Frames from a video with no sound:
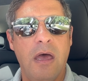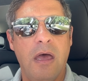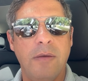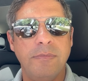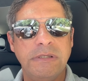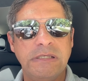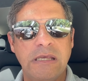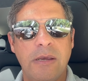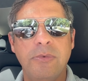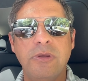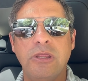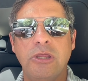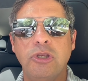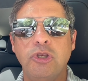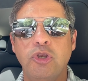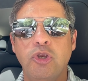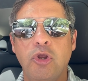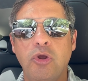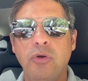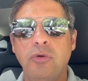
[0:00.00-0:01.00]
some of the
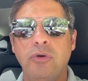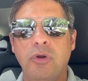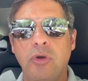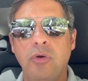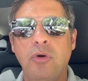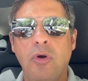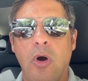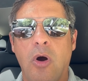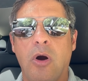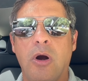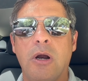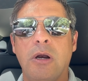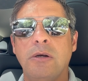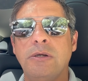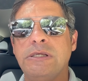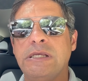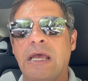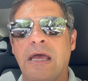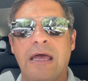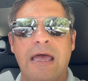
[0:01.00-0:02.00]
new
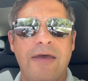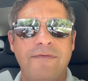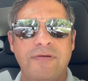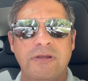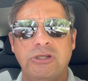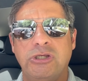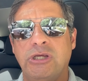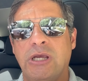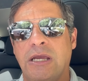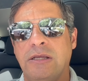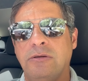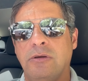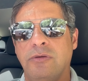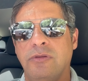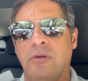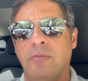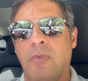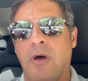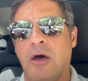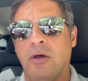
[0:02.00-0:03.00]
cars, I haven't checked
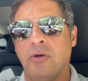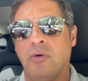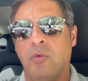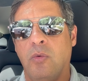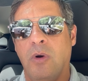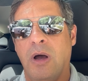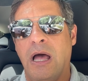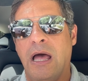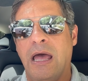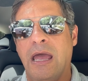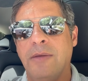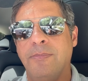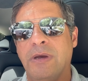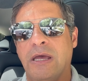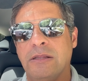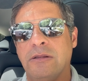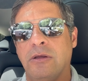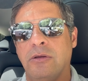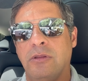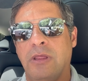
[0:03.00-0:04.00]
on the Model Y,
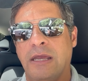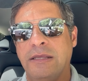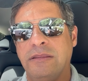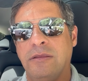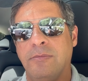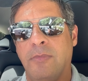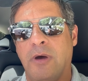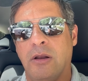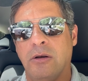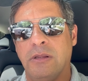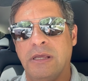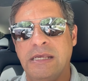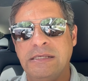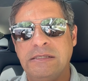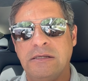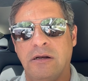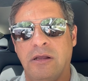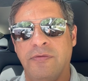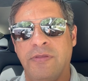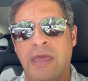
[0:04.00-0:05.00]
but I know like the Model S
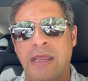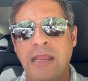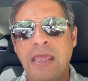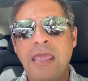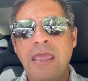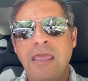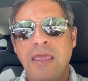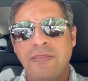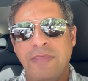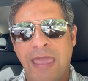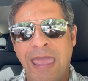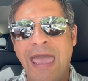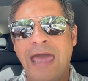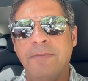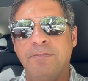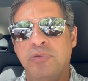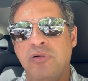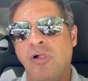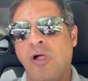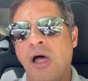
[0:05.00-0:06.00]
and all that, they
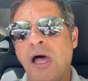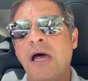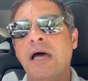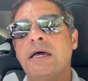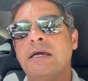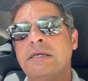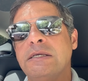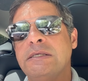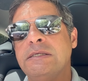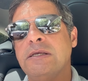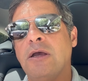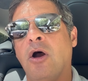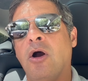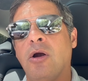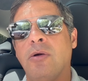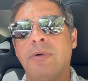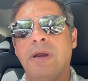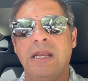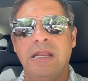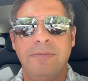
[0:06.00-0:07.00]
had plugs
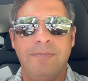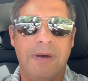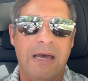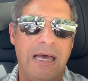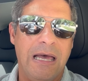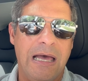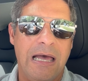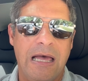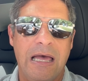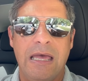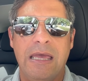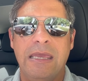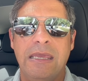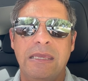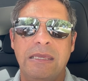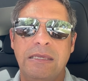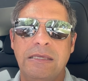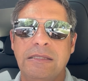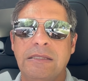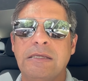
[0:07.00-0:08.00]
already
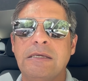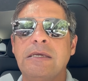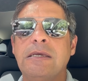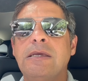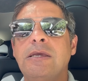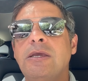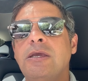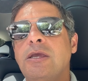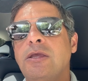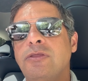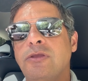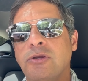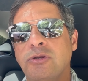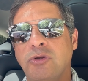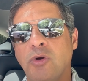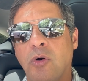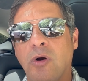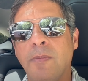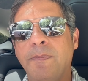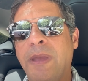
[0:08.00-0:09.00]
behind the
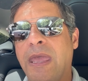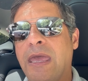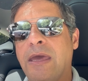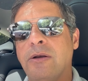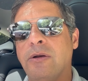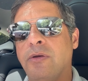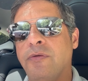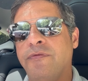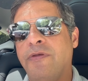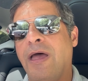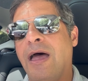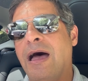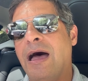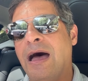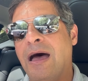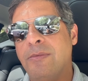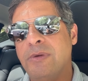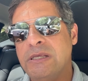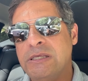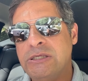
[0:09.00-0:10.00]
door panels.
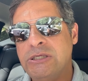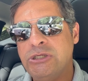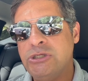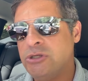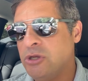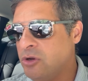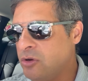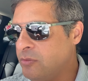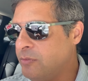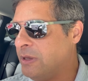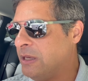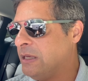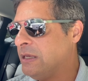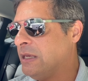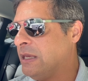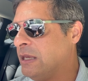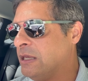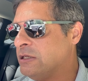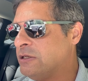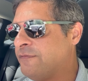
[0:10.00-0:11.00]
I'm
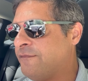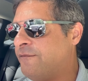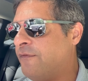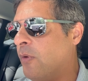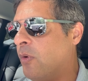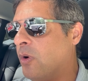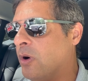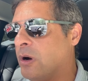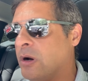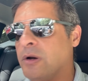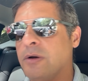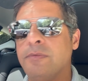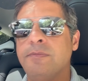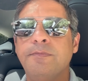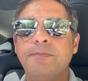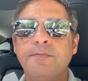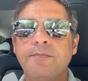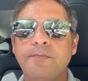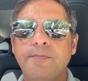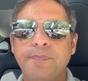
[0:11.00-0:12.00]
assuming is going
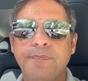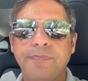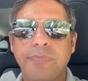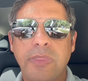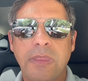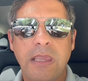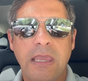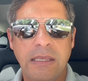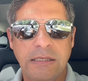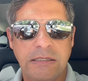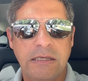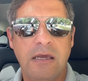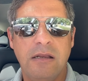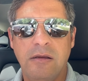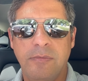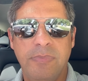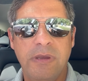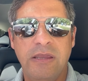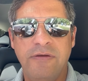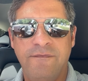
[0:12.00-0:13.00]

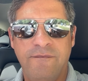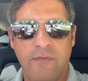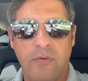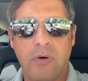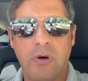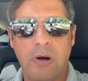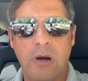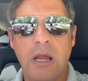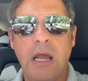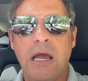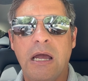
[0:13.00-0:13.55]
to be for